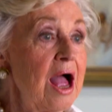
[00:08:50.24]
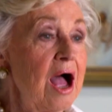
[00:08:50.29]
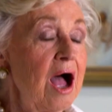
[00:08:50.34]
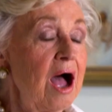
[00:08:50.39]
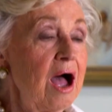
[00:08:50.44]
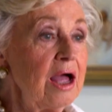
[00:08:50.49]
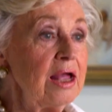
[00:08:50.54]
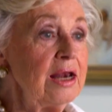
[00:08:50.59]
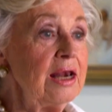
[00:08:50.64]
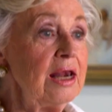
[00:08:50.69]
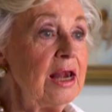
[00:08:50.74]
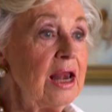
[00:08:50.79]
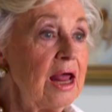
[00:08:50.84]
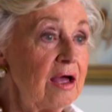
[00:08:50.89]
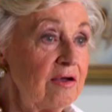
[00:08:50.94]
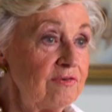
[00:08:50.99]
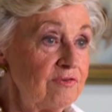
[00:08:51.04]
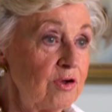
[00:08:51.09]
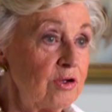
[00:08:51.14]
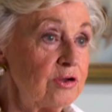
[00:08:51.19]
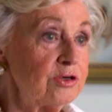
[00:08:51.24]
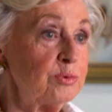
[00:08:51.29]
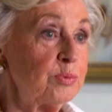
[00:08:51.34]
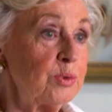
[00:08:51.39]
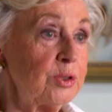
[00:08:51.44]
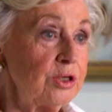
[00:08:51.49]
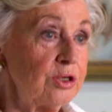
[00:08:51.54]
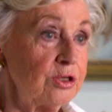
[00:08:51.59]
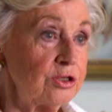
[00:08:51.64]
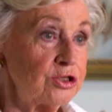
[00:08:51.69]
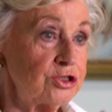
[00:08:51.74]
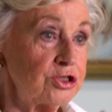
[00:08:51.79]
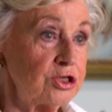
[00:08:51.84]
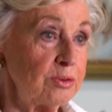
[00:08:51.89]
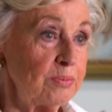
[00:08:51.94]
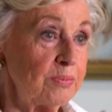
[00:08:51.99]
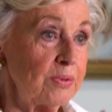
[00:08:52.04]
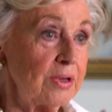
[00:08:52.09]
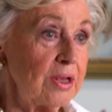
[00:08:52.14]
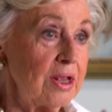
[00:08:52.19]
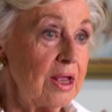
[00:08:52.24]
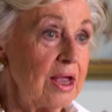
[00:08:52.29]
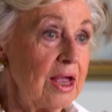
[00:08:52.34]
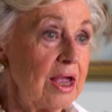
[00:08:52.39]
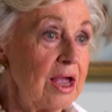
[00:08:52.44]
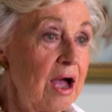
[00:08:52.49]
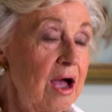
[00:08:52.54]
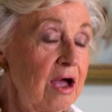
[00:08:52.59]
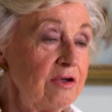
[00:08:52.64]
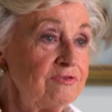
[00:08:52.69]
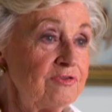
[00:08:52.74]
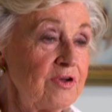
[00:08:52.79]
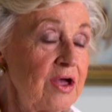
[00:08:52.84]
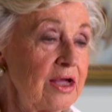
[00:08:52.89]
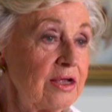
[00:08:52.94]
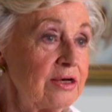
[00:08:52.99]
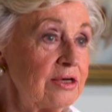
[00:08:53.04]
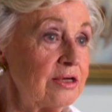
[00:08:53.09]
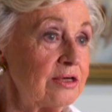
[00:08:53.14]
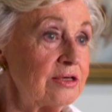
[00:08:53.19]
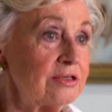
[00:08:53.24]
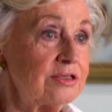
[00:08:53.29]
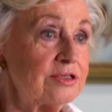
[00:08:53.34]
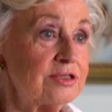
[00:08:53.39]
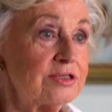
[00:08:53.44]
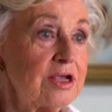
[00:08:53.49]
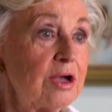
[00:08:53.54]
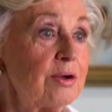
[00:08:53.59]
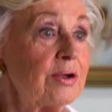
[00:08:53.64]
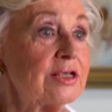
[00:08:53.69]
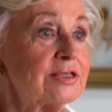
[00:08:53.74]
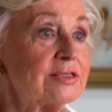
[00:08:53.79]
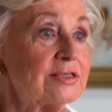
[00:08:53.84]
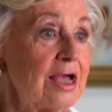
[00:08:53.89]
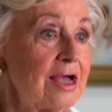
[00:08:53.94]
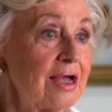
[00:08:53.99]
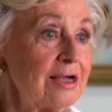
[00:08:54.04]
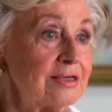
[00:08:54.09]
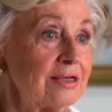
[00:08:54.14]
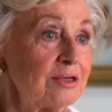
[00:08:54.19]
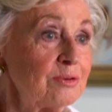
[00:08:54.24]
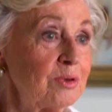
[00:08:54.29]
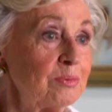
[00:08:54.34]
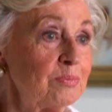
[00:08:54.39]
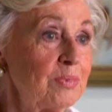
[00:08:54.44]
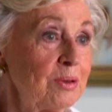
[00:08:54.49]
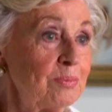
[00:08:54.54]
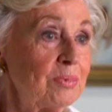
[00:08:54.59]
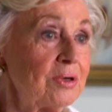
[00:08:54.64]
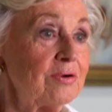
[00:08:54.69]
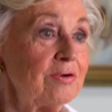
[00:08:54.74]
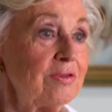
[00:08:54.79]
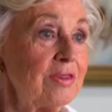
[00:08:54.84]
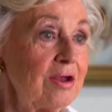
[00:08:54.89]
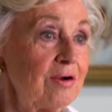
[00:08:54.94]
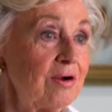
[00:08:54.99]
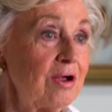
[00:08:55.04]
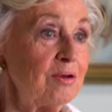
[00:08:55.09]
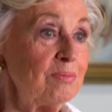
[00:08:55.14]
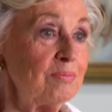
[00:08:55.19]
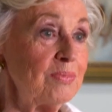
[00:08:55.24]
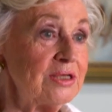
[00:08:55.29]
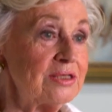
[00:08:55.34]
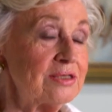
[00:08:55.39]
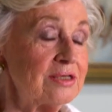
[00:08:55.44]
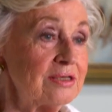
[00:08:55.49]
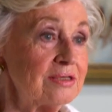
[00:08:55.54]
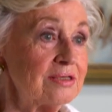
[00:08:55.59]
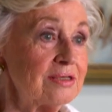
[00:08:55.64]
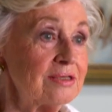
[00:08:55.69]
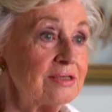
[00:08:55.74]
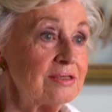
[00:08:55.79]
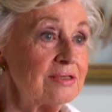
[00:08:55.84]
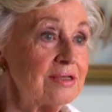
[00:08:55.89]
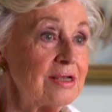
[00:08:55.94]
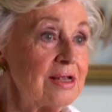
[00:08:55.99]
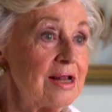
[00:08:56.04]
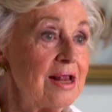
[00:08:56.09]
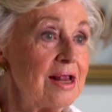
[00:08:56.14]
I love entrepreneurship. I find it so exciting when people are in their own businesses